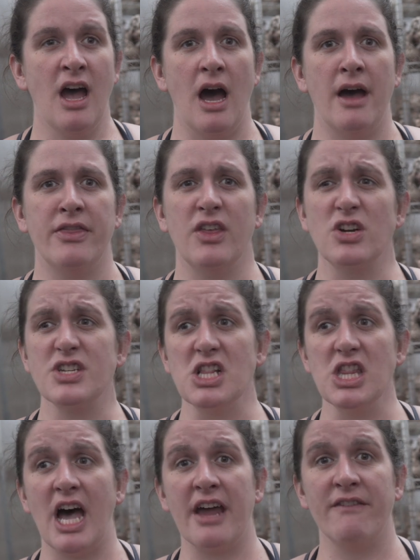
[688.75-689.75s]
Uh, there's a
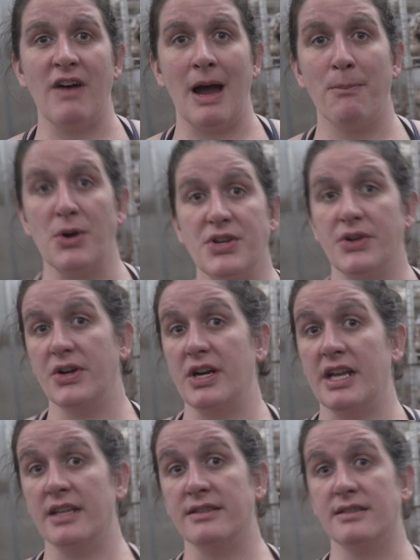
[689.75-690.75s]
lot of
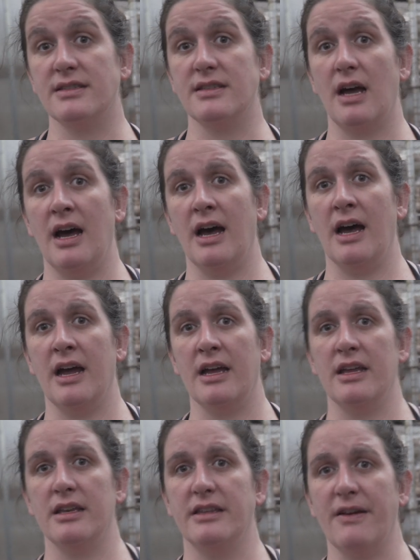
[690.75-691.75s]
opportunities,
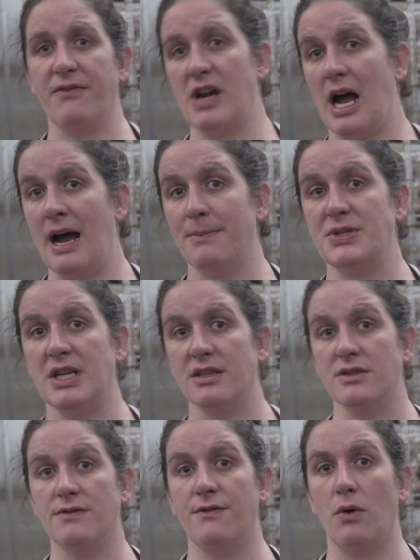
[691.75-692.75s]
uh, different
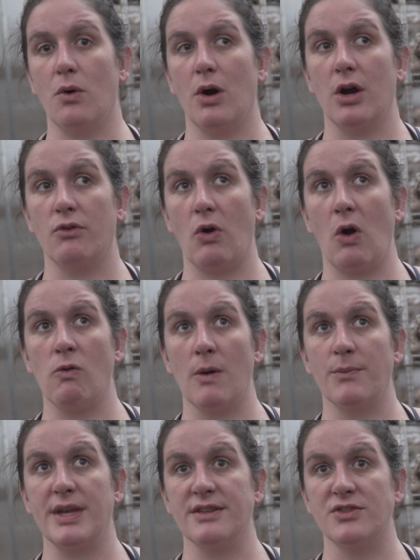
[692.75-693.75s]
options for grow
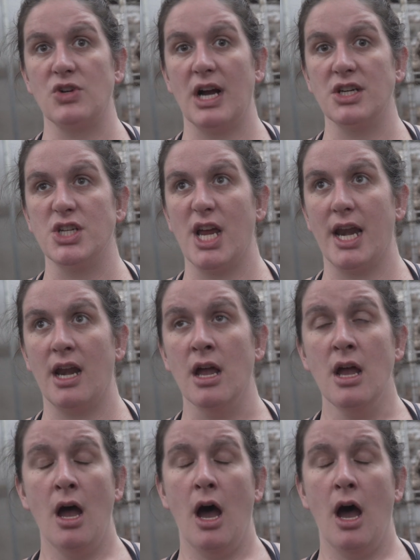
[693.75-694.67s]
room construction.